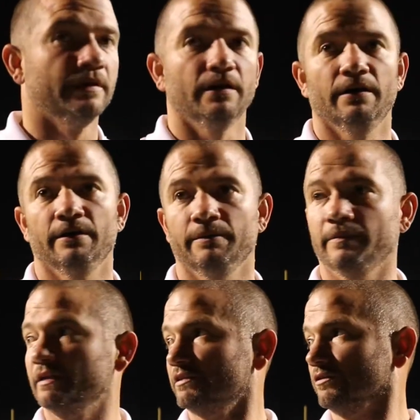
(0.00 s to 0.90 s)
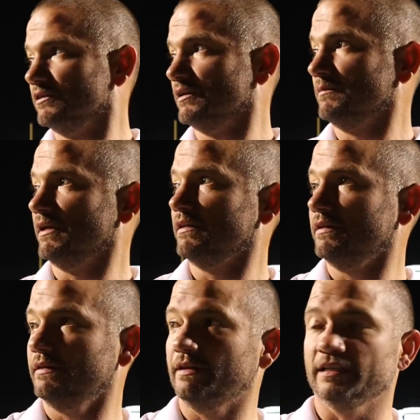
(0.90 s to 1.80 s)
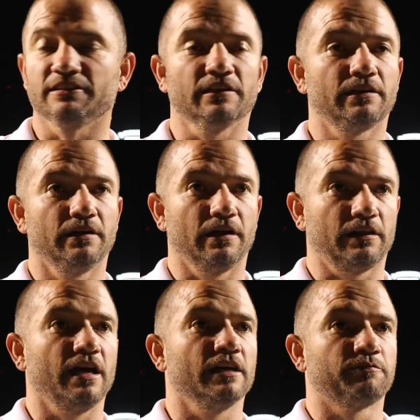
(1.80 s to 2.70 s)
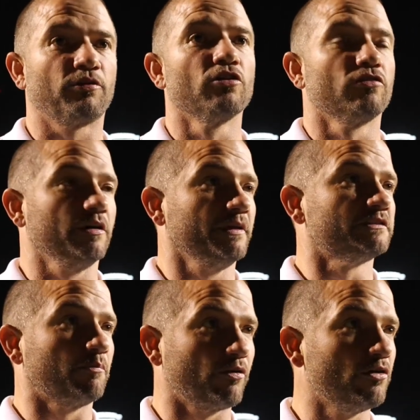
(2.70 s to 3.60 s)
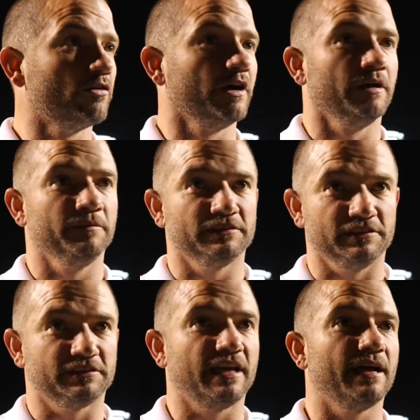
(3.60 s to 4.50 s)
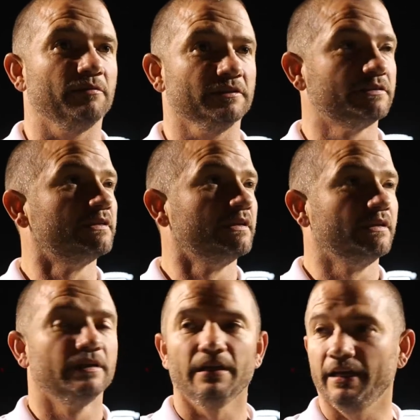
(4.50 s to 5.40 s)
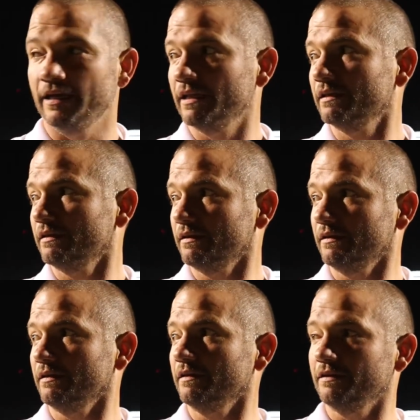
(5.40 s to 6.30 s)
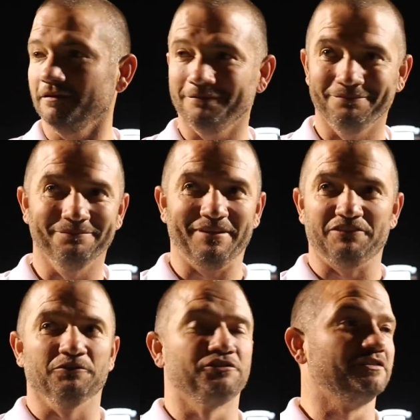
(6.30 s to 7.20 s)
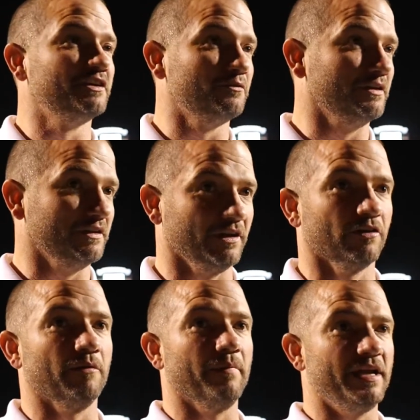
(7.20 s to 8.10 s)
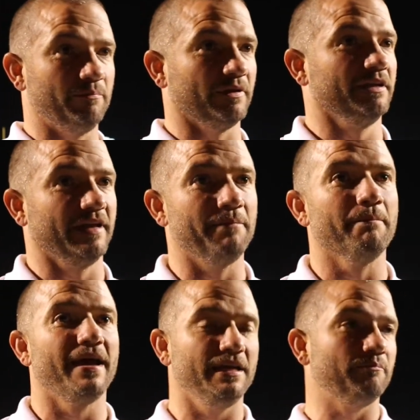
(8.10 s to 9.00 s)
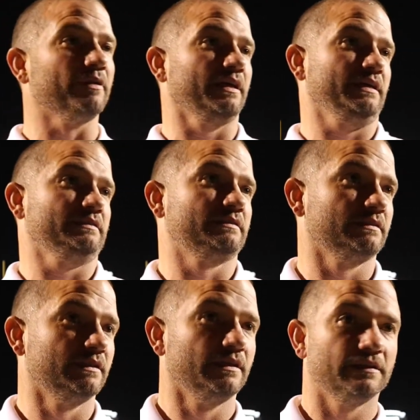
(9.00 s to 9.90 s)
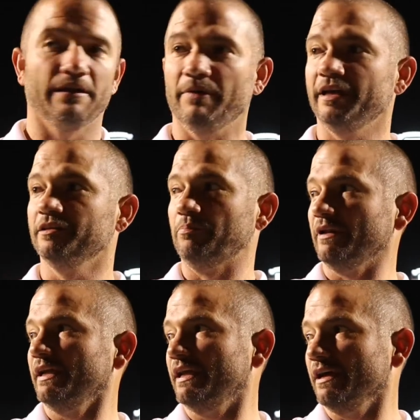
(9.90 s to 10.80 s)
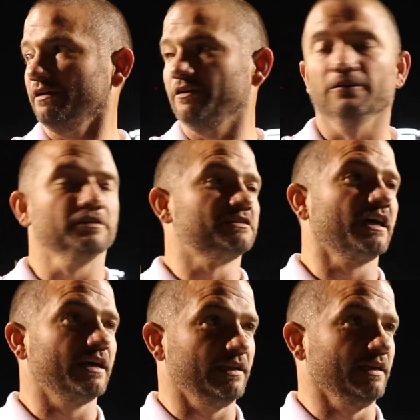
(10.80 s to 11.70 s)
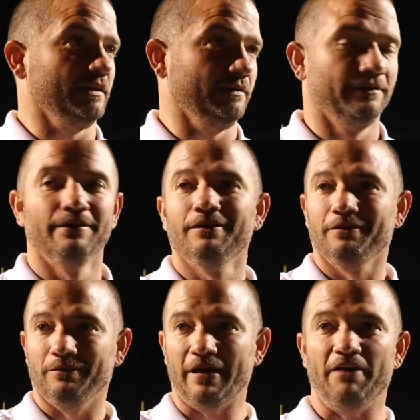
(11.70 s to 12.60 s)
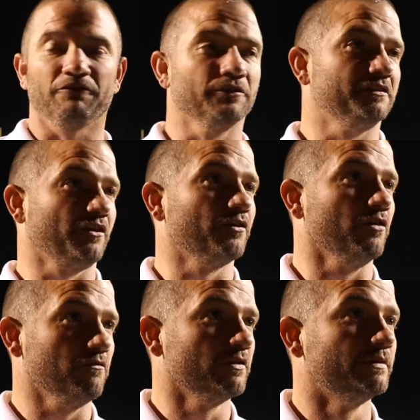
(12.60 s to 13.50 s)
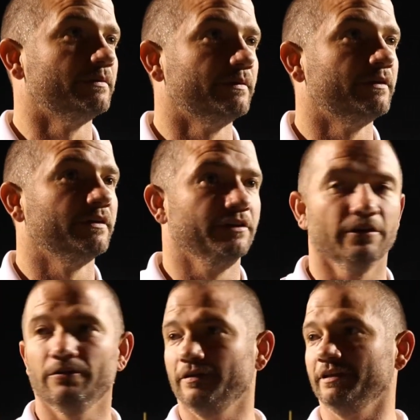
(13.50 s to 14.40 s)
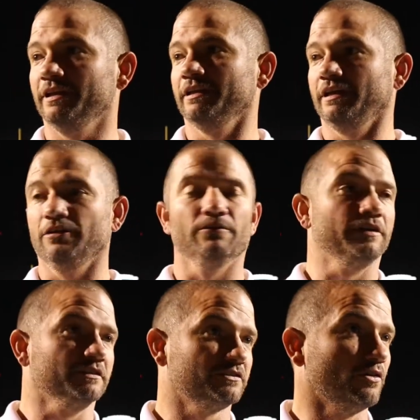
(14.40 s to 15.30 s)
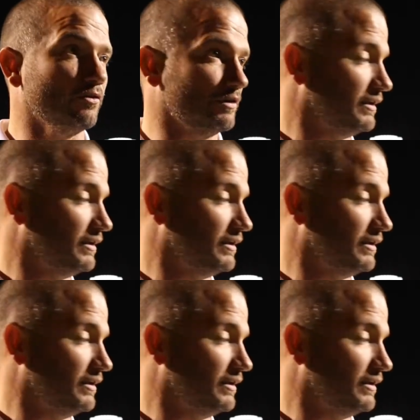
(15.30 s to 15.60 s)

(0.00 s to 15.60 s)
Um, I told them that that's a, a class program. That's a program that's established. And that's what you deal with. They're going to make plays. They made plays. They made the play down here on the sideline after the turnover, you know, and then they go in and score.